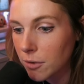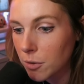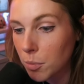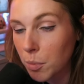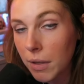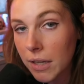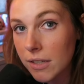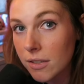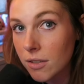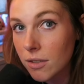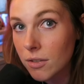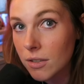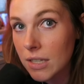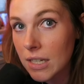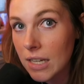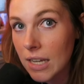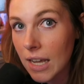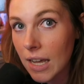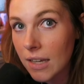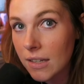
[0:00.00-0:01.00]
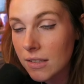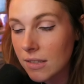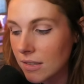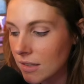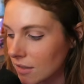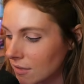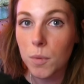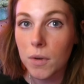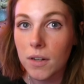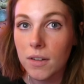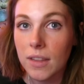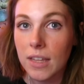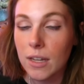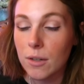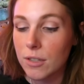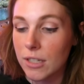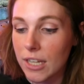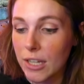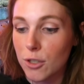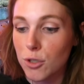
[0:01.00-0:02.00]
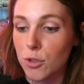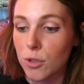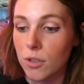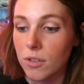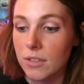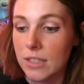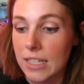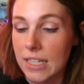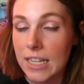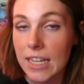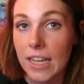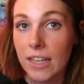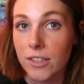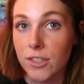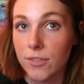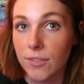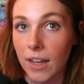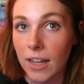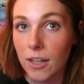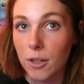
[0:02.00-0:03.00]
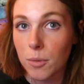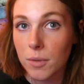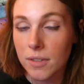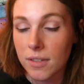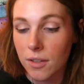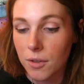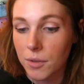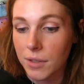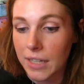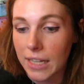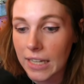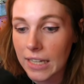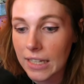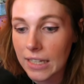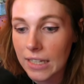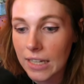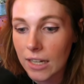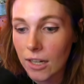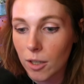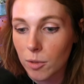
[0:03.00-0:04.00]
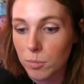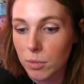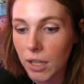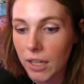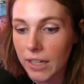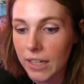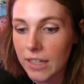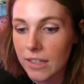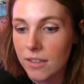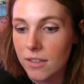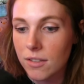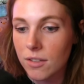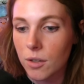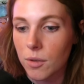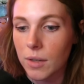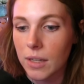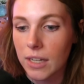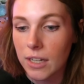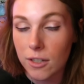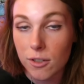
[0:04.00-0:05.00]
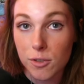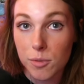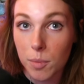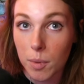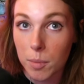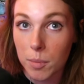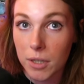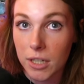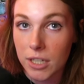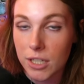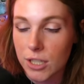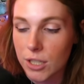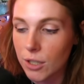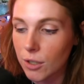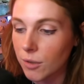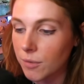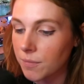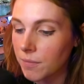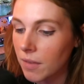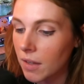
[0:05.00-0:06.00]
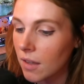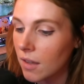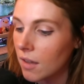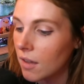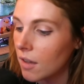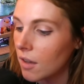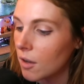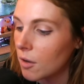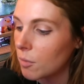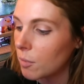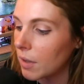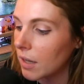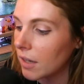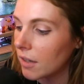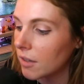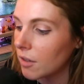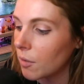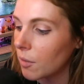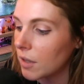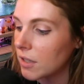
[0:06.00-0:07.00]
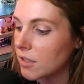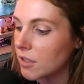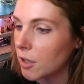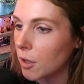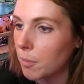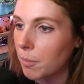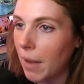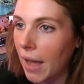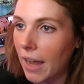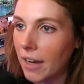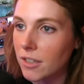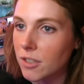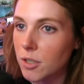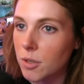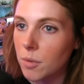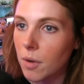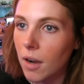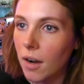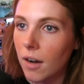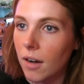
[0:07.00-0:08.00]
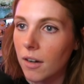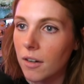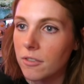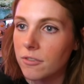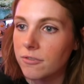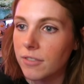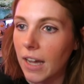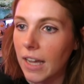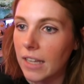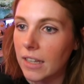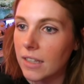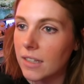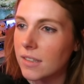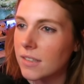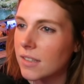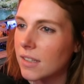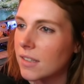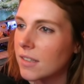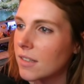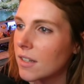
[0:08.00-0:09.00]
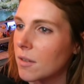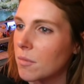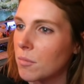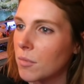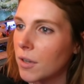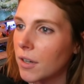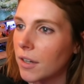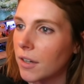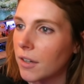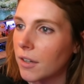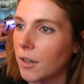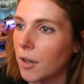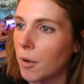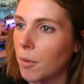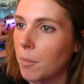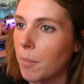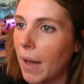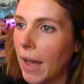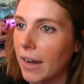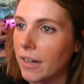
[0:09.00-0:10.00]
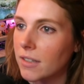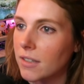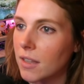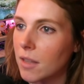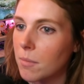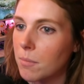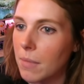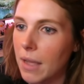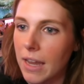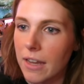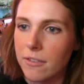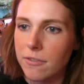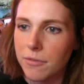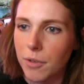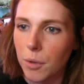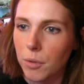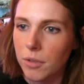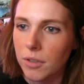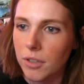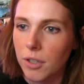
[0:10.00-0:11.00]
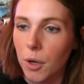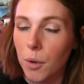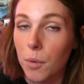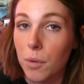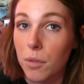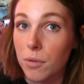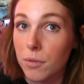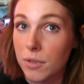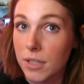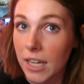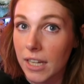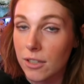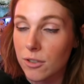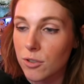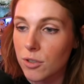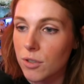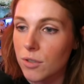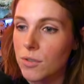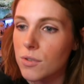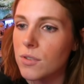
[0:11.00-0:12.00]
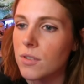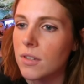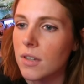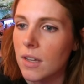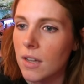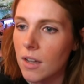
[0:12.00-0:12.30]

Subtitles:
Replacer DDS, where the initial DDS file was located in our plugin. So here's what we're going to do. We are going to go back to our filing system. We're going to go back to the main folder, go through textures,